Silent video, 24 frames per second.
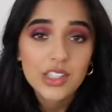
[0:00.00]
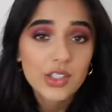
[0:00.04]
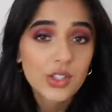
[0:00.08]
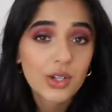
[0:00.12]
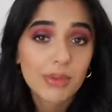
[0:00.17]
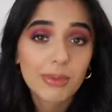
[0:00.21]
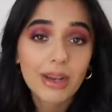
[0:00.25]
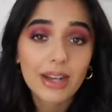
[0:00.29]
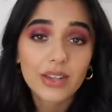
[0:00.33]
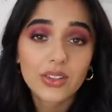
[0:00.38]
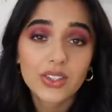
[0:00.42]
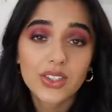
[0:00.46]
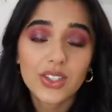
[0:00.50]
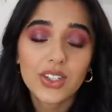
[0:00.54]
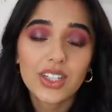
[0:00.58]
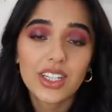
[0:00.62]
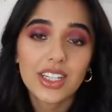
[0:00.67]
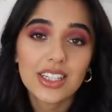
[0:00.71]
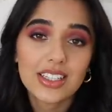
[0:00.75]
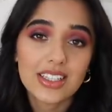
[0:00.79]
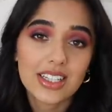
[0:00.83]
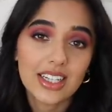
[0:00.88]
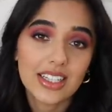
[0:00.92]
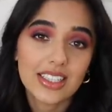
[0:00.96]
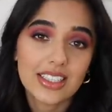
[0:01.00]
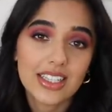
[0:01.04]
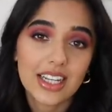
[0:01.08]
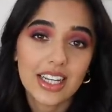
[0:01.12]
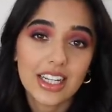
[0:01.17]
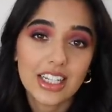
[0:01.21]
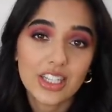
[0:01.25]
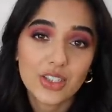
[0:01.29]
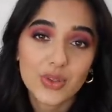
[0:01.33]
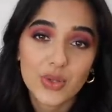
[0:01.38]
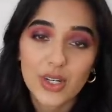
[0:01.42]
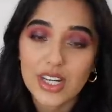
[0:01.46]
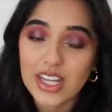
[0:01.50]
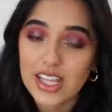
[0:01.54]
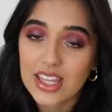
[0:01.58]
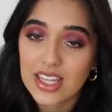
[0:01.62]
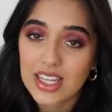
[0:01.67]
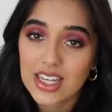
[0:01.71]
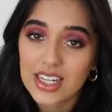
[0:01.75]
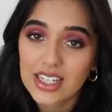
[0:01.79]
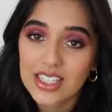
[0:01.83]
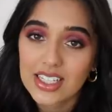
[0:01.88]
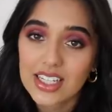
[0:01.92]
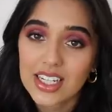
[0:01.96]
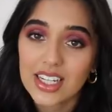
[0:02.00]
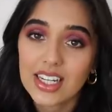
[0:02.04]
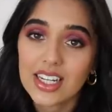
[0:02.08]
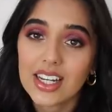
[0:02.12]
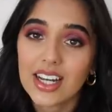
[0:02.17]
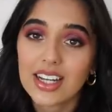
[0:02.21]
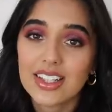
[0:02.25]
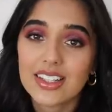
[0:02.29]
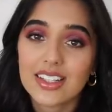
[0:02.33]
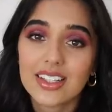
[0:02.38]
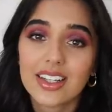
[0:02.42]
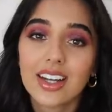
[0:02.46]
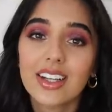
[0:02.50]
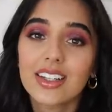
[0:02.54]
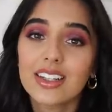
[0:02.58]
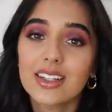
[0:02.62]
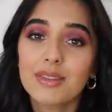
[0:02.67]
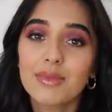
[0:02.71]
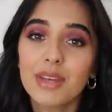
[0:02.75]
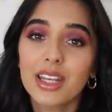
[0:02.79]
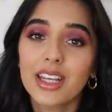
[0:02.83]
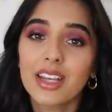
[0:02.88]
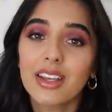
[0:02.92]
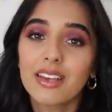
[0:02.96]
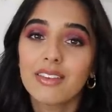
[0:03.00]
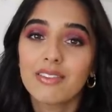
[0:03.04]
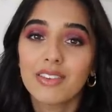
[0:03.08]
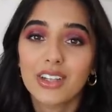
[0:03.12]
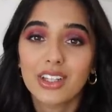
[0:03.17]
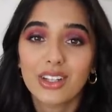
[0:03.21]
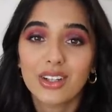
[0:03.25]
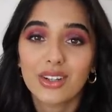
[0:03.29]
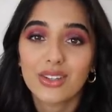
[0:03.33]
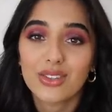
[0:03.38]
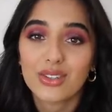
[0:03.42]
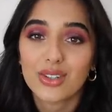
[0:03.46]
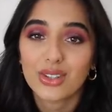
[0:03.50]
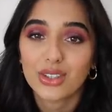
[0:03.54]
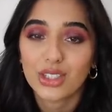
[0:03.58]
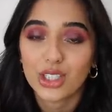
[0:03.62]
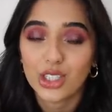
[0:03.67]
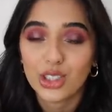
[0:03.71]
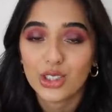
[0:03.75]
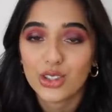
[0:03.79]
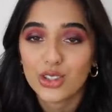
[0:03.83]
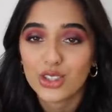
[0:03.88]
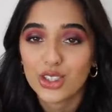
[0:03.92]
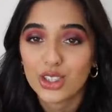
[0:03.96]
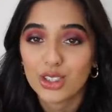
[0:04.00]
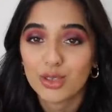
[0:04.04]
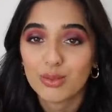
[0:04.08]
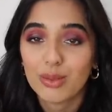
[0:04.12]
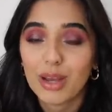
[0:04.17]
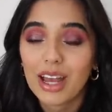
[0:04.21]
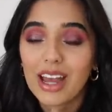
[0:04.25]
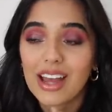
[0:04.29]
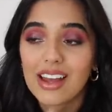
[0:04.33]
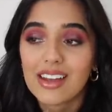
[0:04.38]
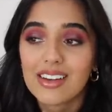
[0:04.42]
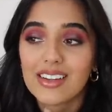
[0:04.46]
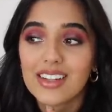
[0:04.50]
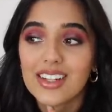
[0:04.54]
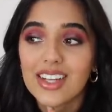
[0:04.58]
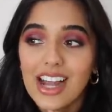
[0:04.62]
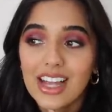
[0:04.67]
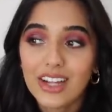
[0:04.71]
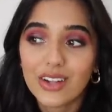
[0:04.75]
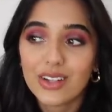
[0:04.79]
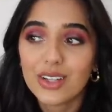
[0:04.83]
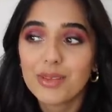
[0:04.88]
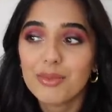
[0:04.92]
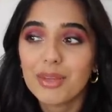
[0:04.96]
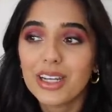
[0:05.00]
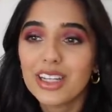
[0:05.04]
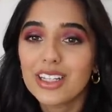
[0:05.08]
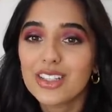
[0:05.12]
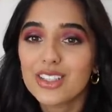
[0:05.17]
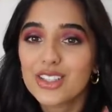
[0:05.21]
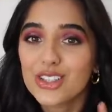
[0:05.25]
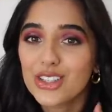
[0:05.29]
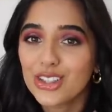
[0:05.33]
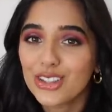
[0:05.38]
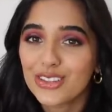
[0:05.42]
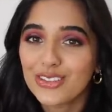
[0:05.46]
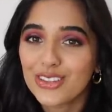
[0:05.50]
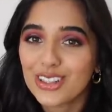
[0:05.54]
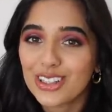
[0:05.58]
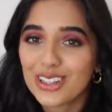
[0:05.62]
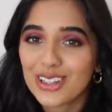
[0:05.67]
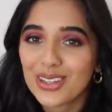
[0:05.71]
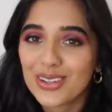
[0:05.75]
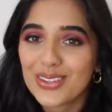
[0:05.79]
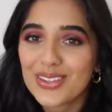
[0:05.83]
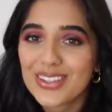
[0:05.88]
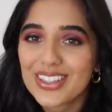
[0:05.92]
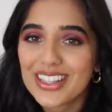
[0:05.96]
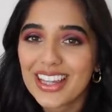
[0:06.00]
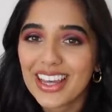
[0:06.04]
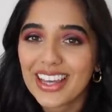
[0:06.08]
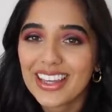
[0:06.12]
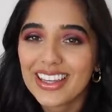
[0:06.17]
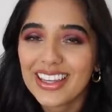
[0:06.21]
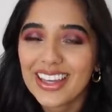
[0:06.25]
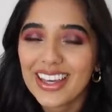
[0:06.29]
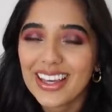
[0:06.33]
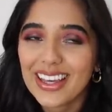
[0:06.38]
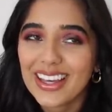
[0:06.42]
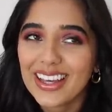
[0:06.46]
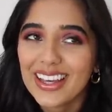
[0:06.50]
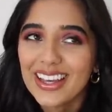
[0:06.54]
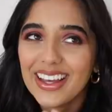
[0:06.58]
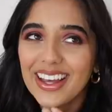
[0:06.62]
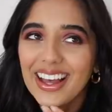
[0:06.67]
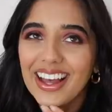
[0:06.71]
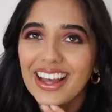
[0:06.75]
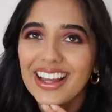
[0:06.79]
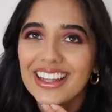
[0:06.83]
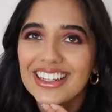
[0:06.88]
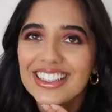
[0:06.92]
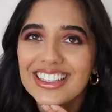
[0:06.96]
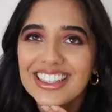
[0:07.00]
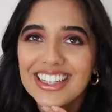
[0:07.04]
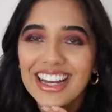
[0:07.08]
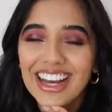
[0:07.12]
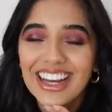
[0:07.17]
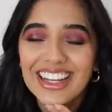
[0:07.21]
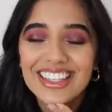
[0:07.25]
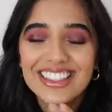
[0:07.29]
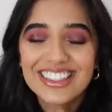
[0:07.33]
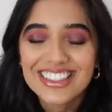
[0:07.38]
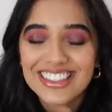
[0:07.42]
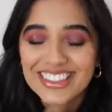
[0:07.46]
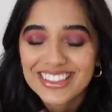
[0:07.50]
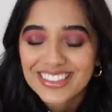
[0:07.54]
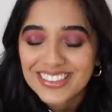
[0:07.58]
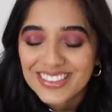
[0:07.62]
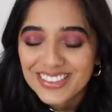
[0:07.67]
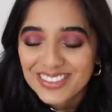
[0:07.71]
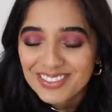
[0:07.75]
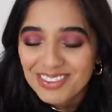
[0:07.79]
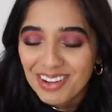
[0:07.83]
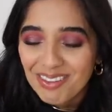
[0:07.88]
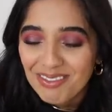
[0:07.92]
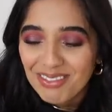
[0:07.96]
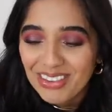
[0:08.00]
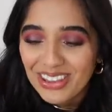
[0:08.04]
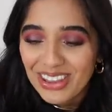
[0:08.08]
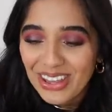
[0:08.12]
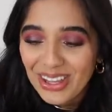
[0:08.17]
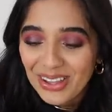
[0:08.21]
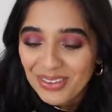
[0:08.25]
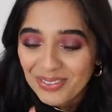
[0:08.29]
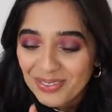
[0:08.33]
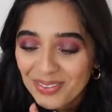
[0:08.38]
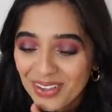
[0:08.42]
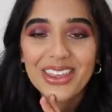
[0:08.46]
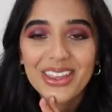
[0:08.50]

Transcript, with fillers: So about two years later in twenty thirteen, I started making videos on YouTube and I only made two videos that year and I still remember them.